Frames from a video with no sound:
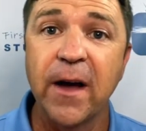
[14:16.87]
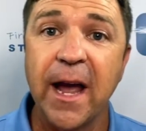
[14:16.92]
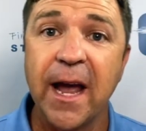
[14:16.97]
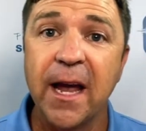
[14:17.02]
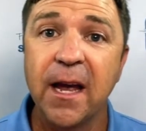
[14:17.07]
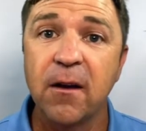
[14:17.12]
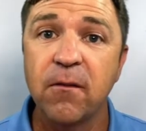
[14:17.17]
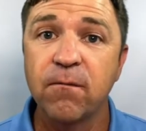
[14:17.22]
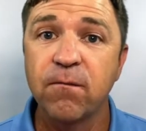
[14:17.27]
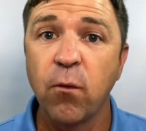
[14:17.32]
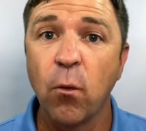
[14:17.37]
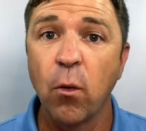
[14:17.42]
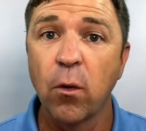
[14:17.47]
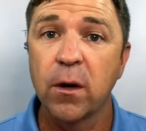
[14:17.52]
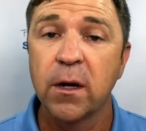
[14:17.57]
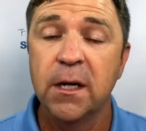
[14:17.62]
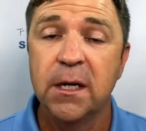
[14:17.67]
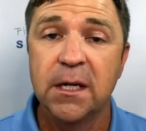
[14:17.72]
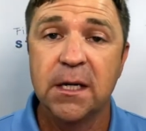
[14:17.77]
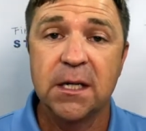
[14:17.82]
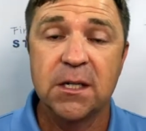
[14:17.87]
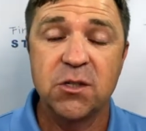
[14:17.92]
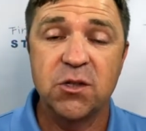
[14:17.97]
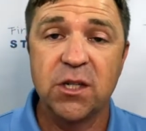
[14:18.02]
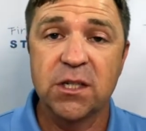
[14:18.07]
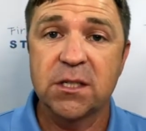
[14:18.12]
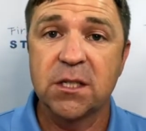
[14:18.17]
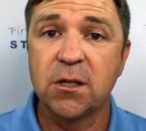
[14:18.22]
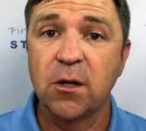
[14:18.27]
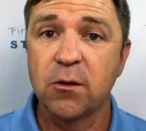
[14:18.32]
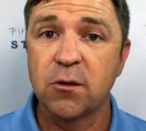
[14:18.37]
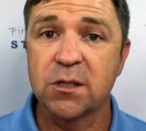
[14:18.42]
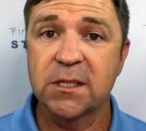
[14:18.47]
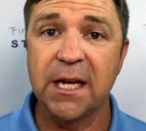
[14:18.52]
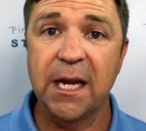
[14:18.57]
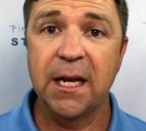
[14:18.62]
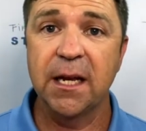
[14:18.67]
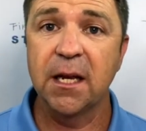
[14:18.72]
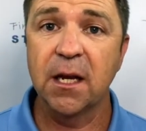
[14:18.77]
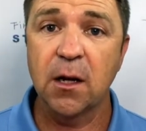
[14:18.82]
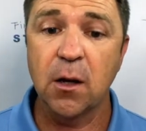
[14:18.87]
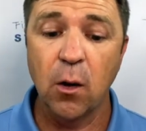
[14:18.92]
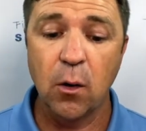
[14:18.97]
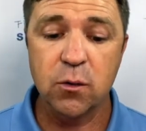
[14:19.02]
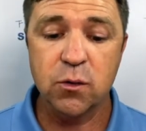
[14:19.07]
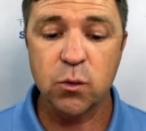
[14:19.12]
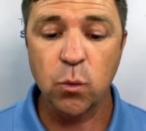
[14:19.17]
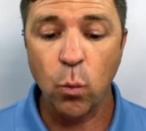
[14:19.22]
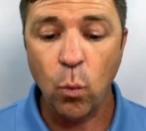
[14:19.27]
and for just an understanding in culture.